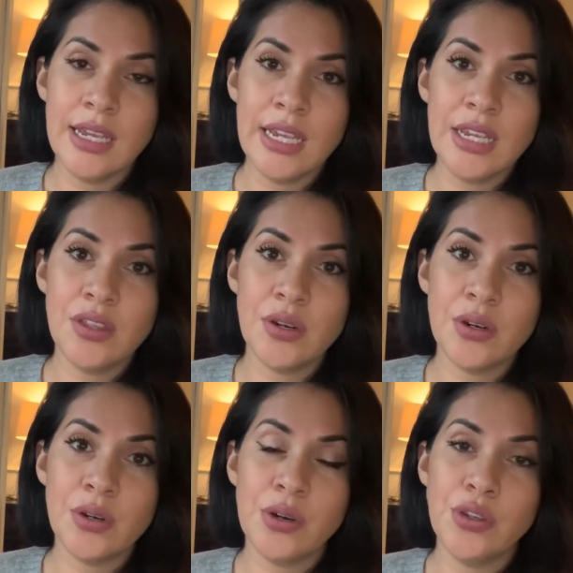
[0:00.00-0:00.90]

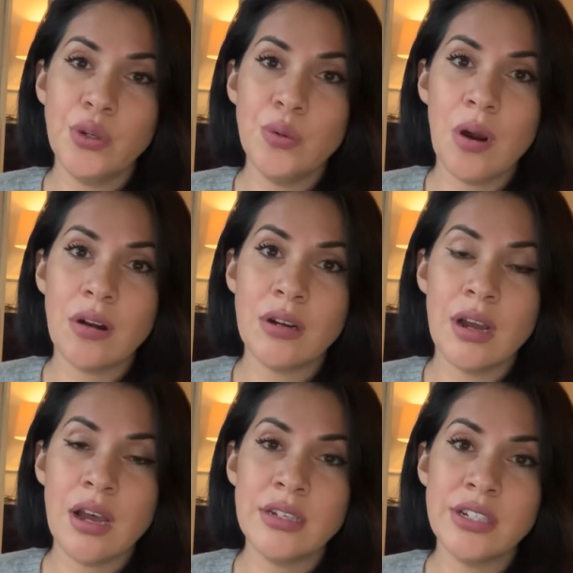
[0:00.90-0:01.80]
Either you
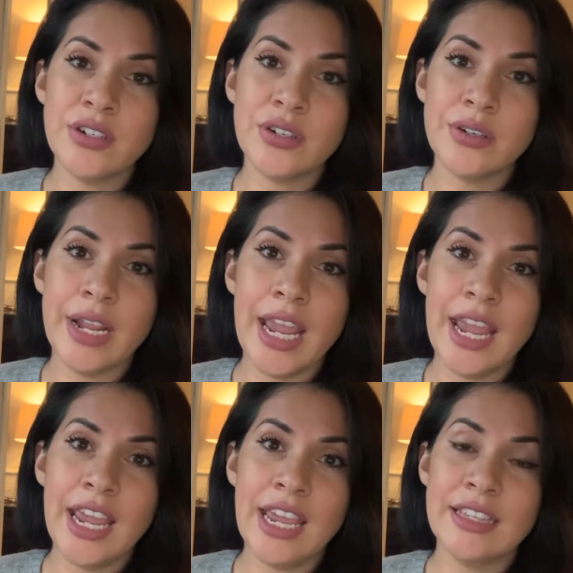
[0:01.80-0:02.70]
are under
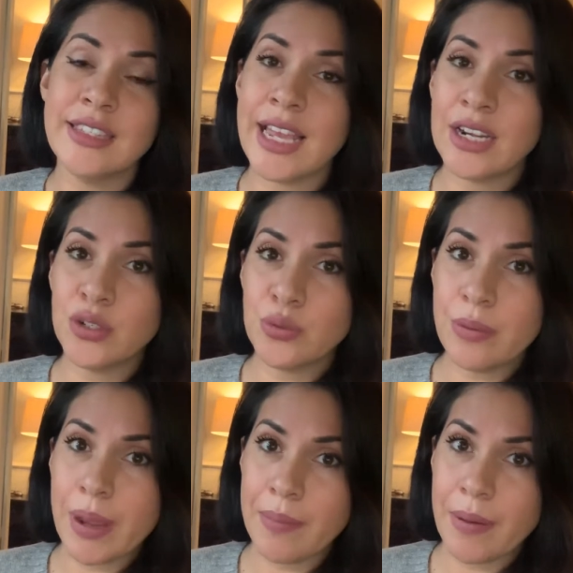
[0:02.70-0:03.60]
a standard
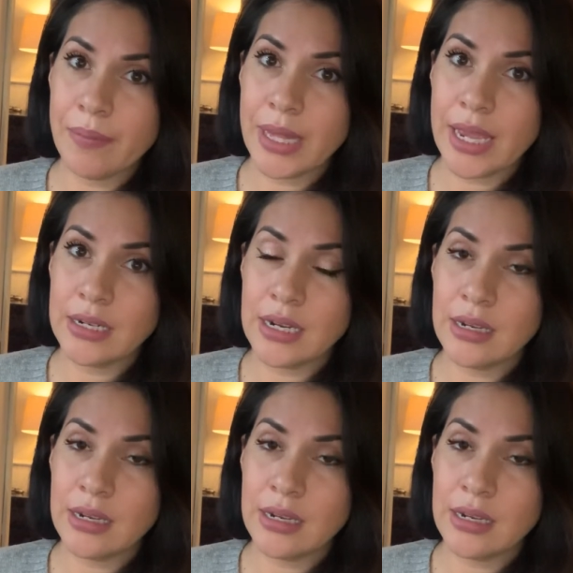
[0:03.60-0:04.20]
repayment plan